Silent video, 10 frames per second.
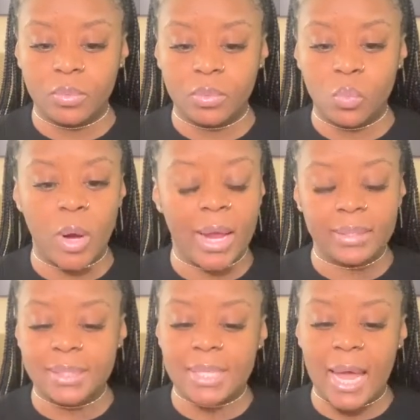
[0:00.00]
ride
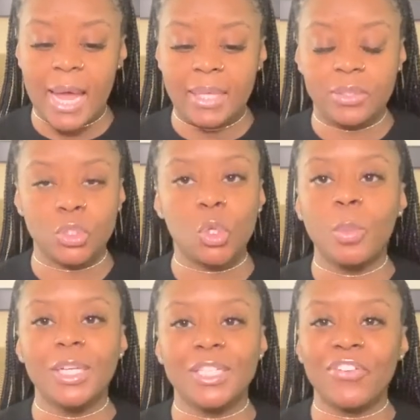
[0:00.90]
the tide. There's so
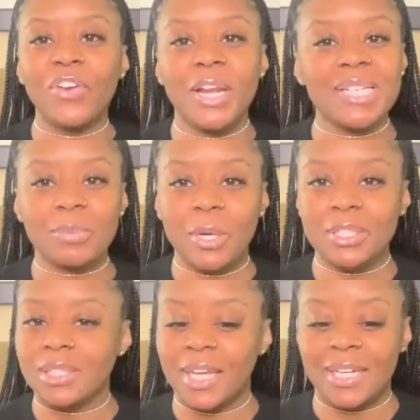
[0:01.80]
many different
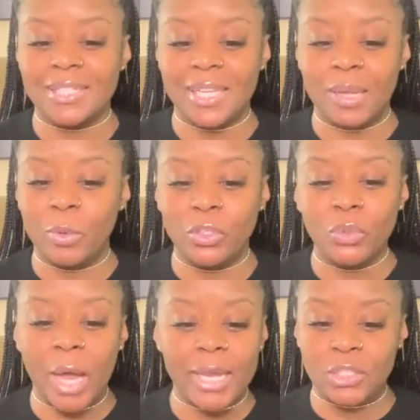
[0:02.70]
expressions I could say, but you
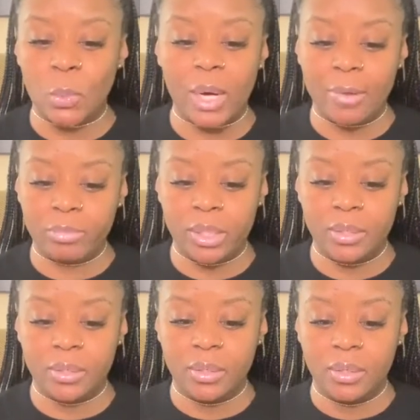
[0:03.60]
guys know what I
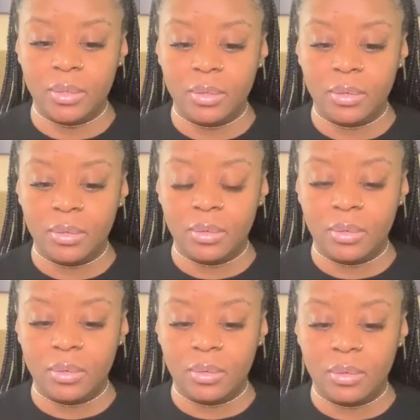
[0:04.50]
mean.
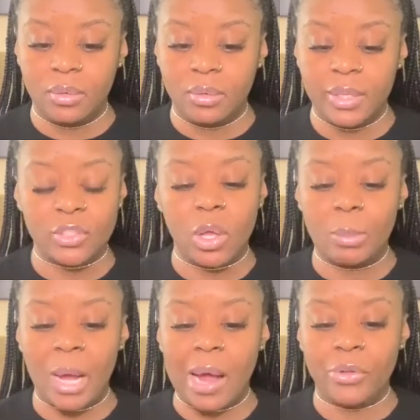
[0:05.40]
It's all
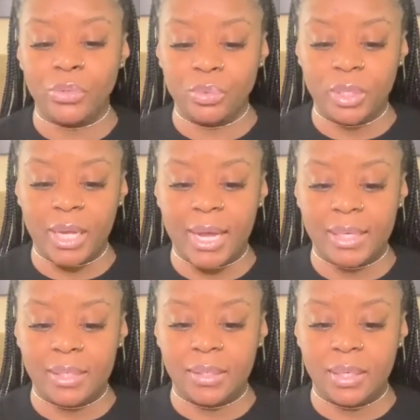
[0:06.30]
about how you look at
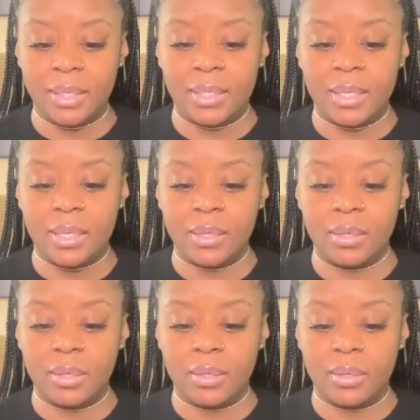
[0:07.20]
it, and
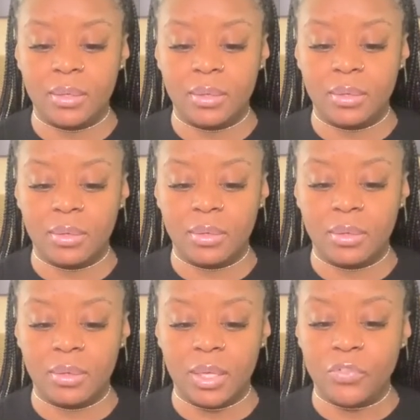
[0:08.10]

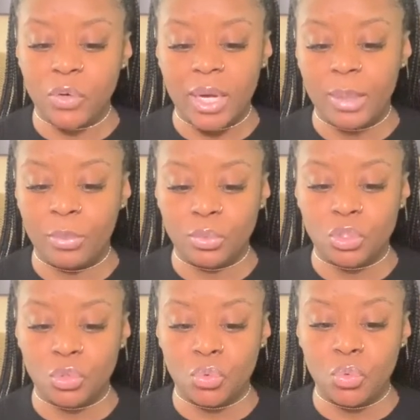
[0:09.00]
if you're able
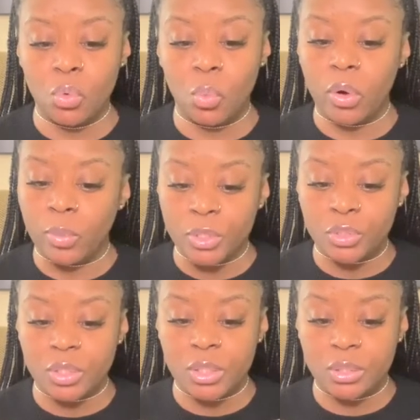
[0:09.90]
to work with your
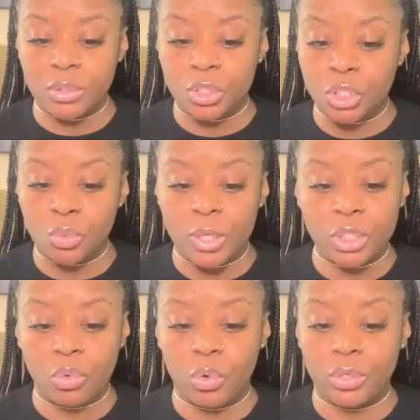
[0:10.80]

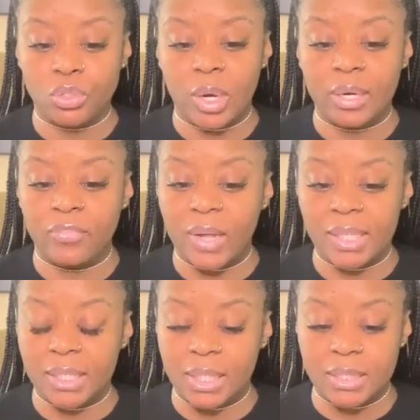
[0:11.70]
situation, or you're trying to
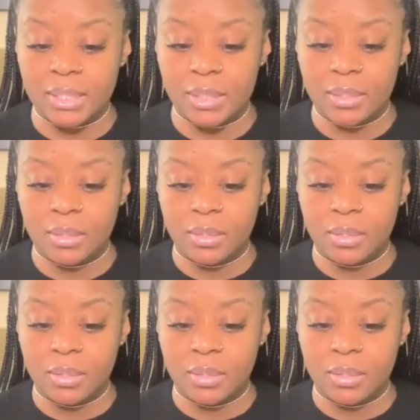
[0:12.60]
fight against it.